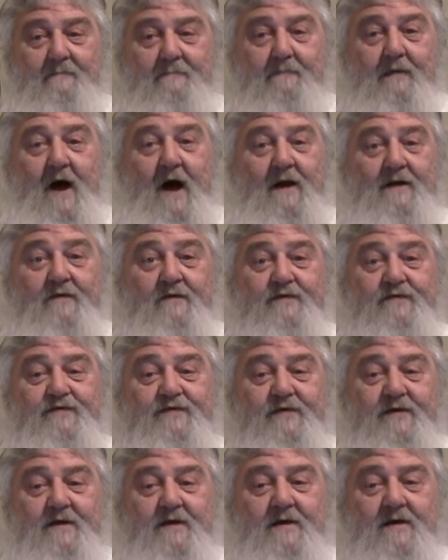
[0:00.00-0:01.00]

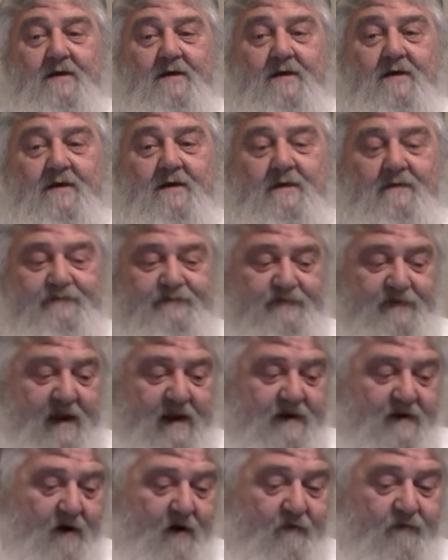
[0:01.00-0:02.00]
bottles of
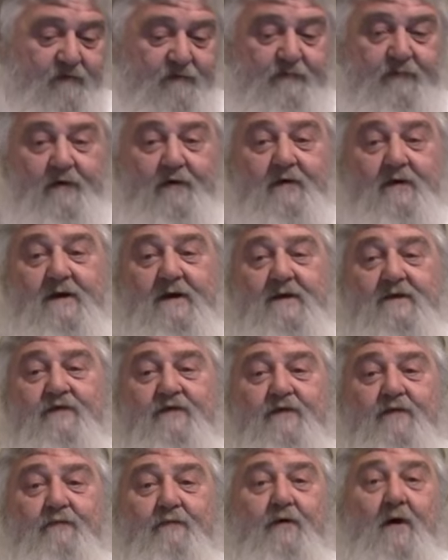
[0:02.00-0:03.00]
Saint Arnold
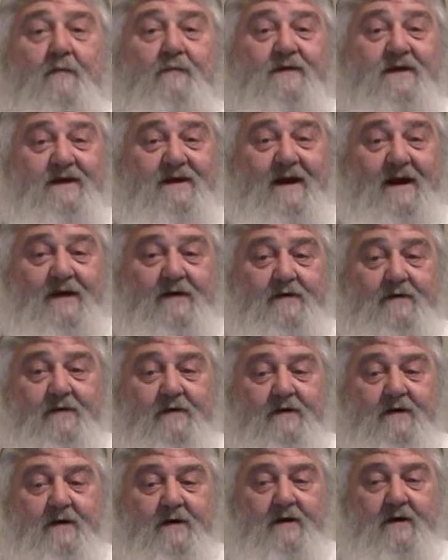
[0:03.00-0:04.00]
Brewing's Pumpkinator.
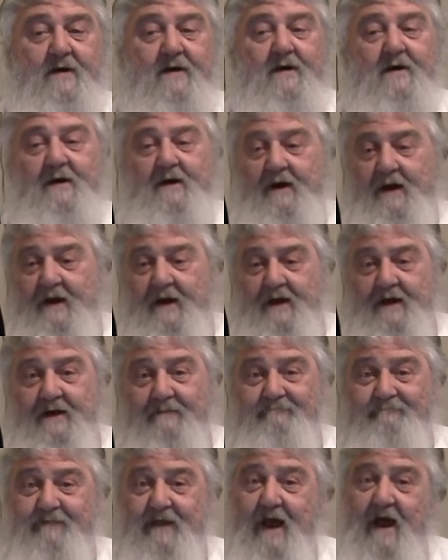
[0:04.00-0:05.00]

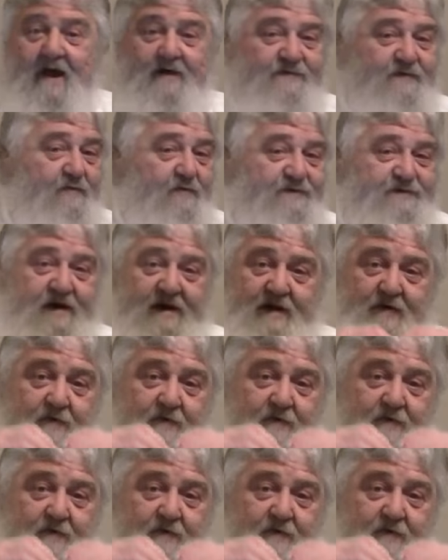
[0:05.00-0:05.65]
Guys, I'm going to tell